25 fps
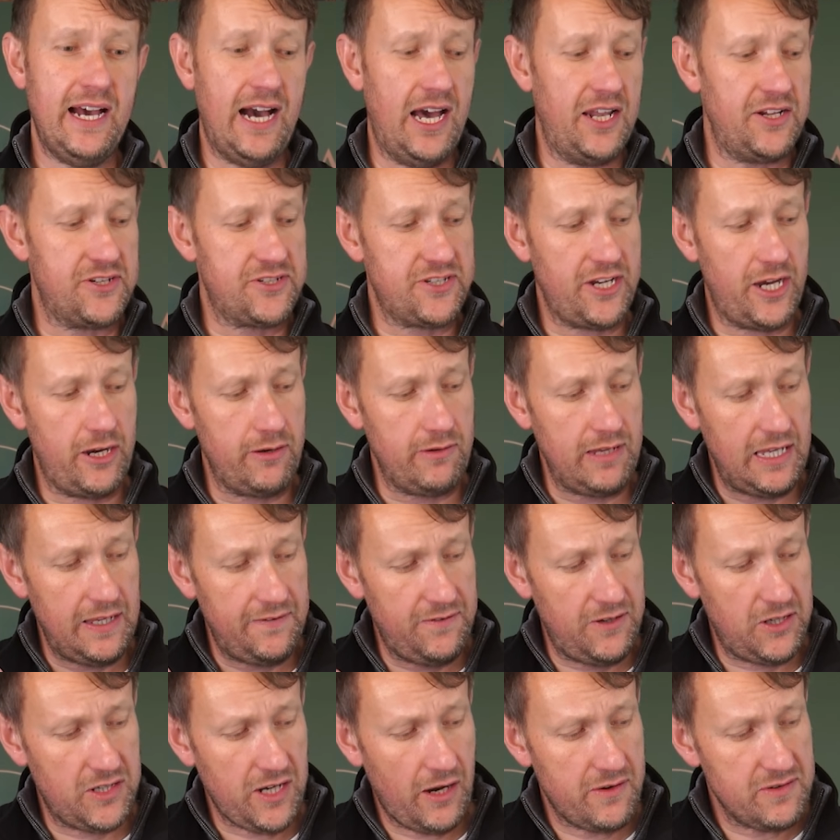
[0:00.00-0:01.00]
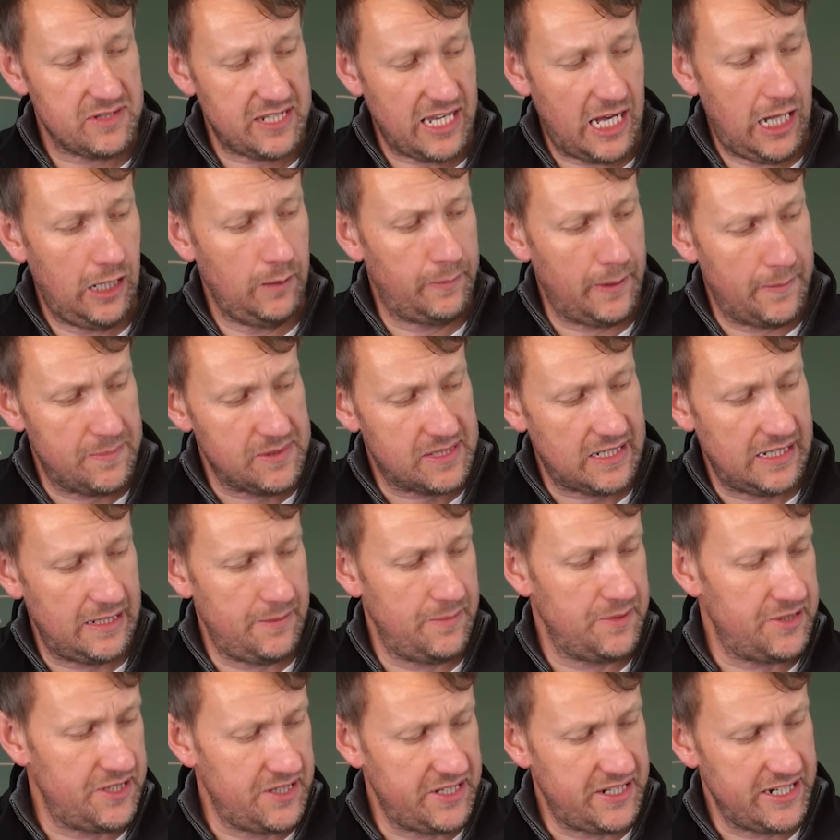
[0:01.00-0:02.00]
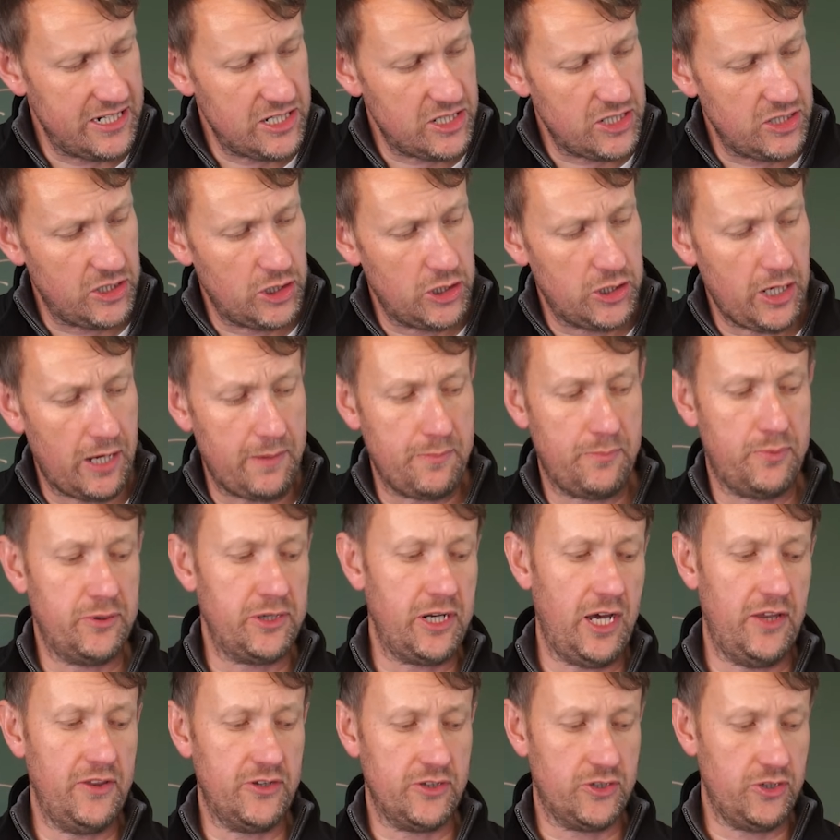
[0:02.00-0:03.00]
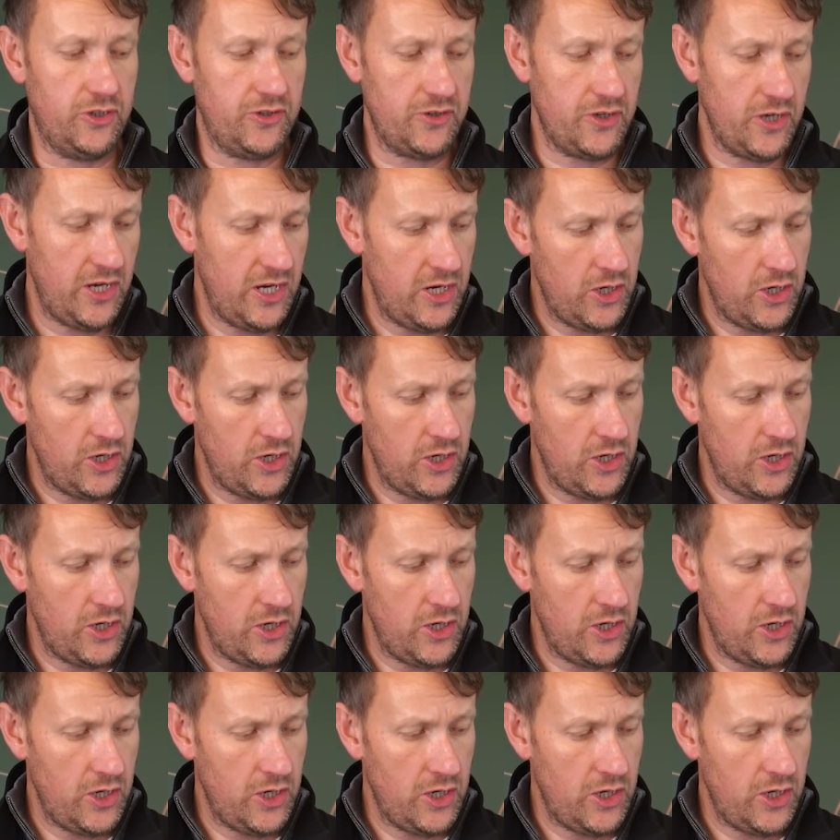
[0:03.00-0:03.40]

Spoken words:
And so if you don't tell people it's a limited edition, you don't put it on the gun,